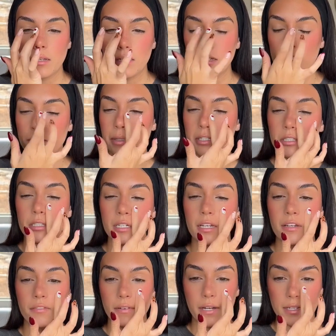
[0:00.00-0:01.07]
especially if
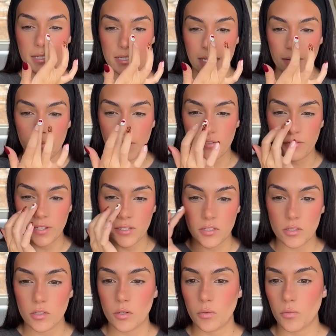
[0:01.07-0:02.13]
I set my face
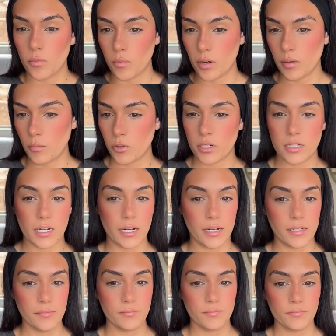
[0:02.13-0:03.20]
one more time.